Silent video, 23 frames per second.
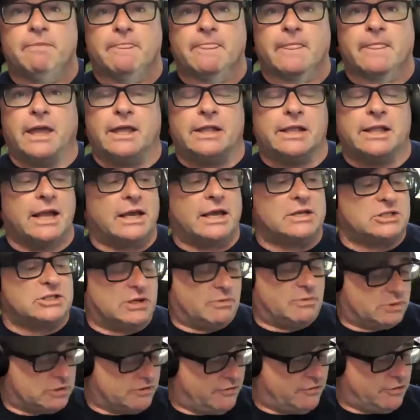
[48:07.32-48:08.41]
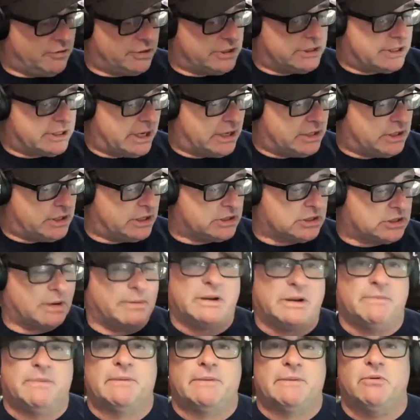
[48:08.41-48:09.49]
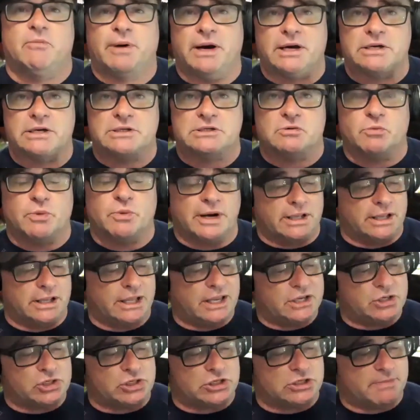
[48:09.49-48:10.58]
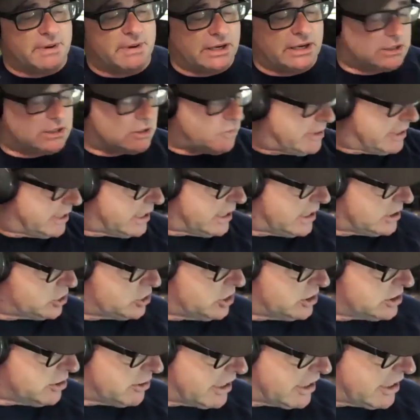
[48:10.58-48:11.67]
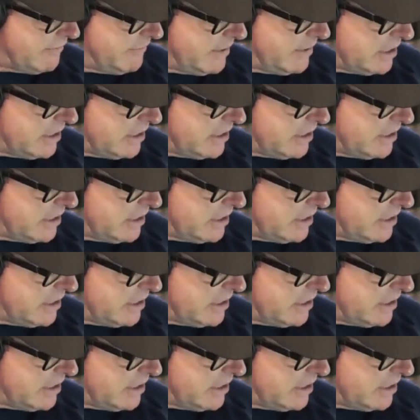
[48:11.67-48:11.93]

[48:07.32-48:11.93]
And last year was a very sad year. So many people passed away, legends passed away last year. So it gave me a